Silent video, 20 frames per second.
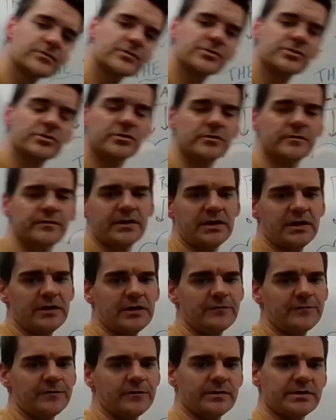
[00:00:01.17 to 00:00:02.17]
Reserve can
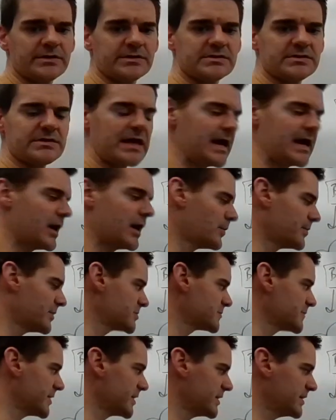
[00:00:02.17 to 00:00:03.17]
influence how
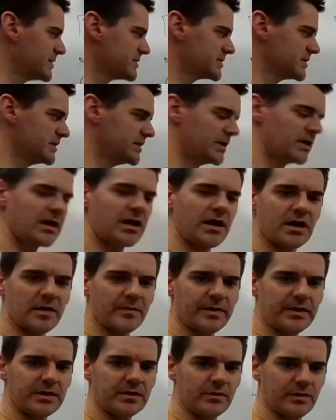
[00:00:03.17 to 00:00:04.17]
much money is in the
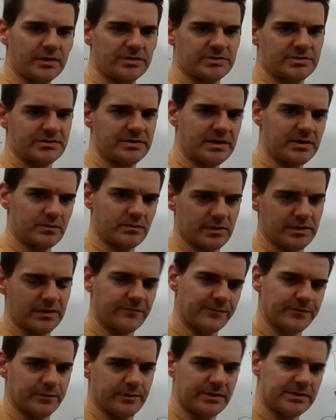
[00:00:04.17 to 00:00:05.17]
economy, which then would
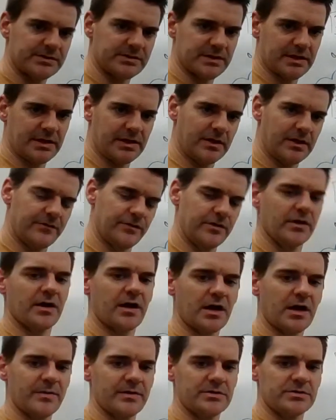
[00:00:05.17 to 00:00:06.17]
influence like if the
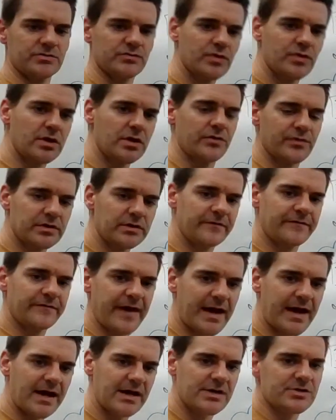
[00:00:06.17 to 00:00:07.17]
economy is running really
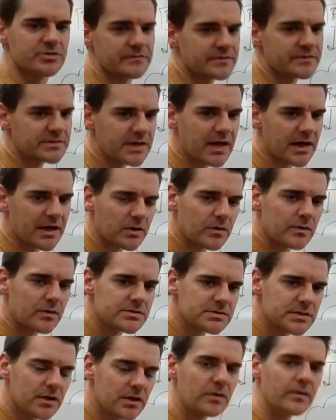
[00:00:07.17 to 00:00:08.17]
fast or if it's kind of going
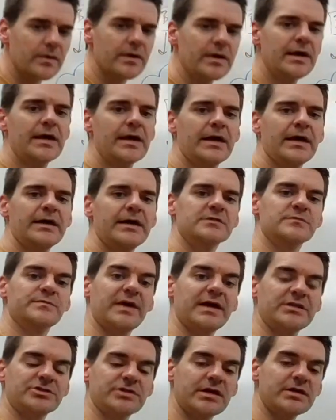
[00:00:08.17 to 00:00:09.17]
slow, is
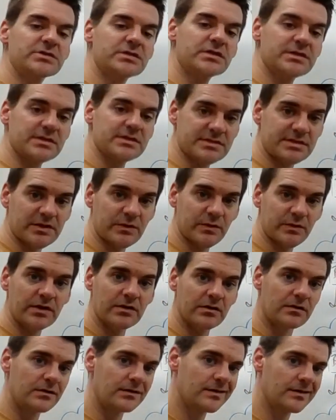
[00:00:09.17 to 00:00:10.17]
by changing this thing we
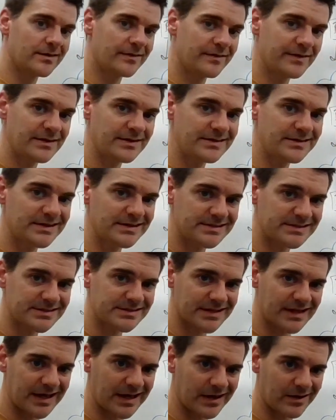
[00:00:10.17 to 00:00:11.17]
call the
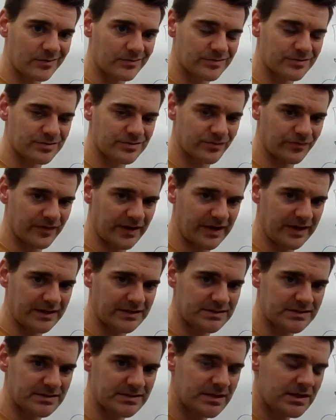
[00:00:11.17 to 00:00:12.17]
discount
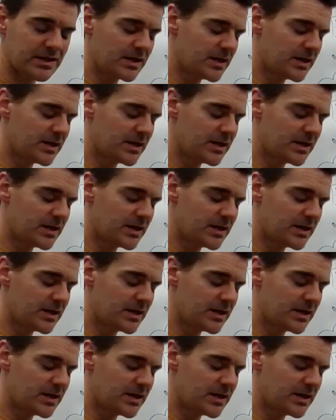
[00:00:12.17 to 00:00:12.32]
rate.